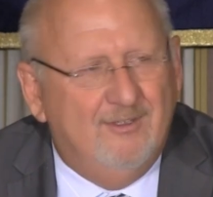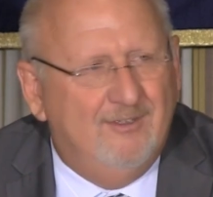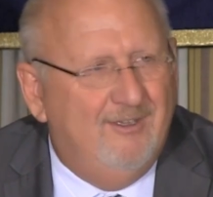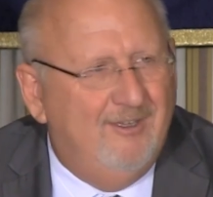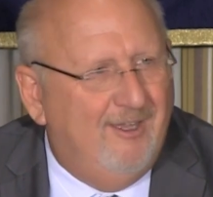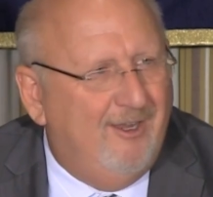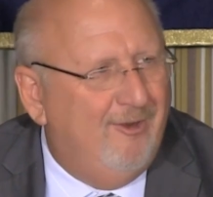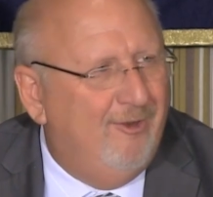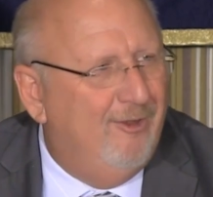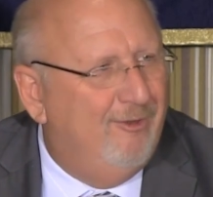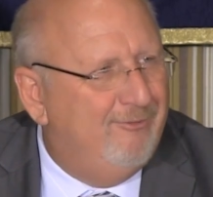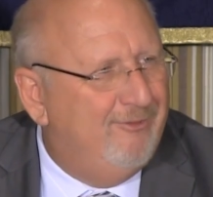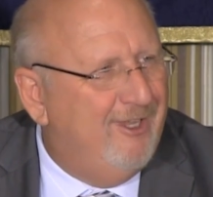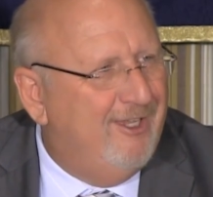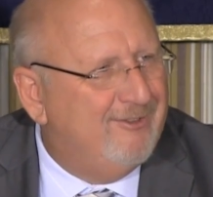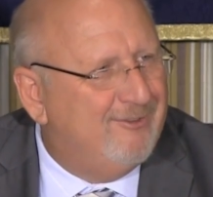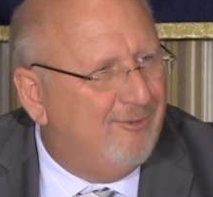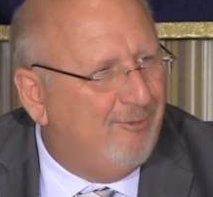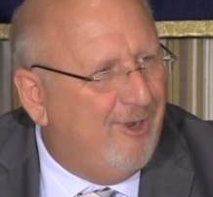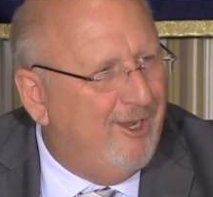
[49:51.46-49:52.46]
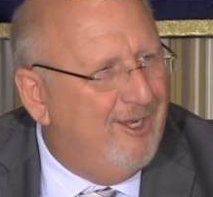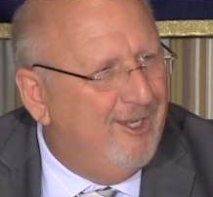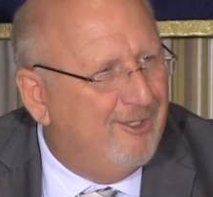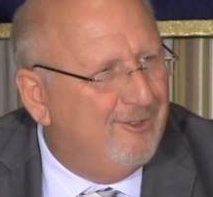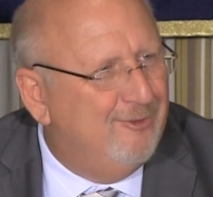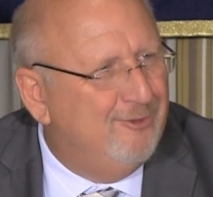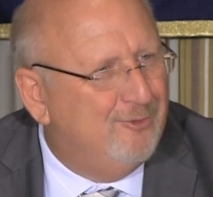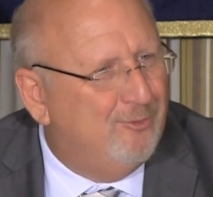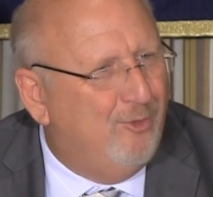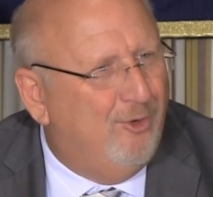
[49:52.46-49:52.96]
I don't know if that's the right
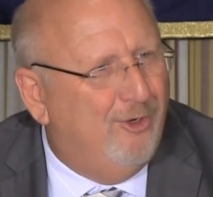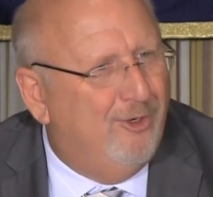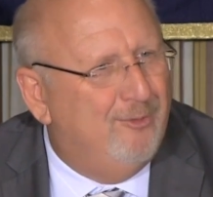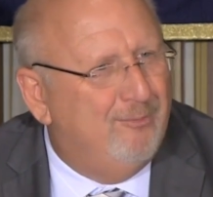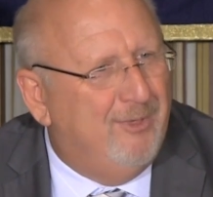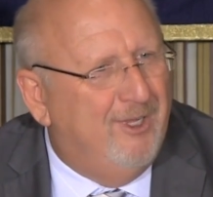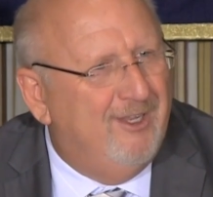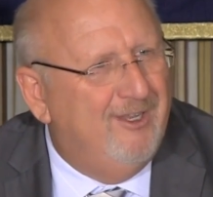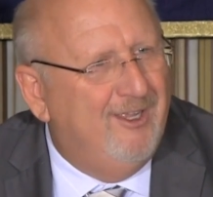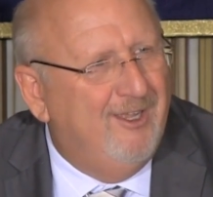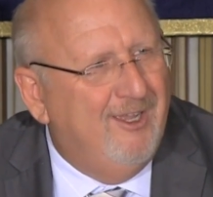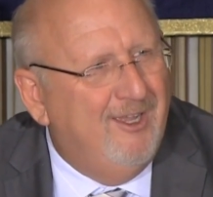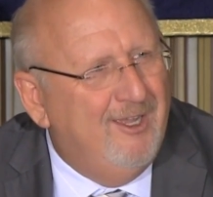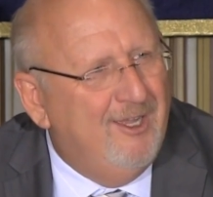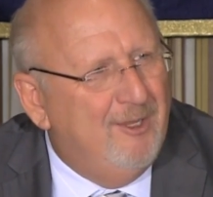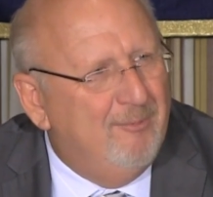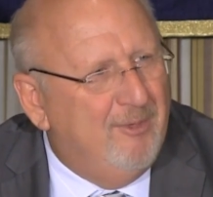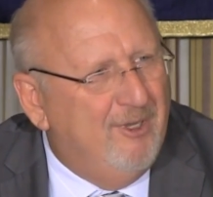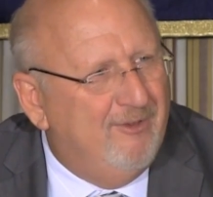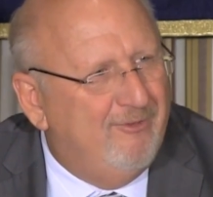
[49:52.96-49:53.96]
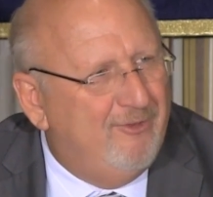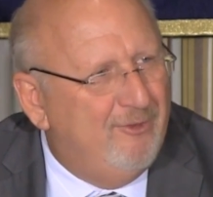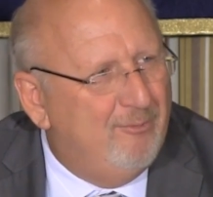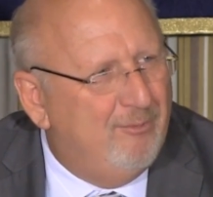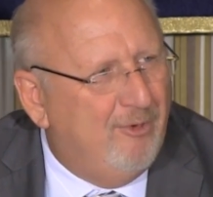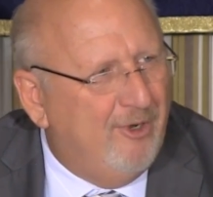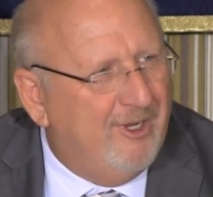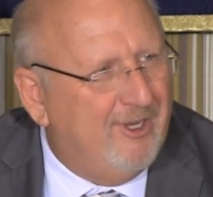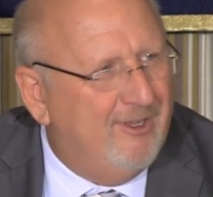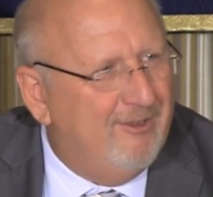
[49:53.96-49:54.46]
English word, but if you
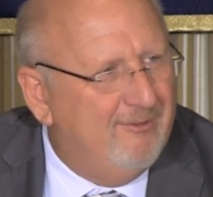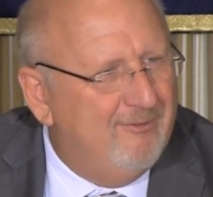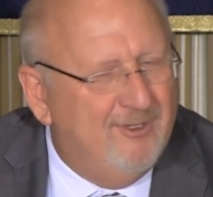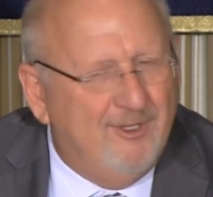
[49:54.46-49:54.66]
bring it,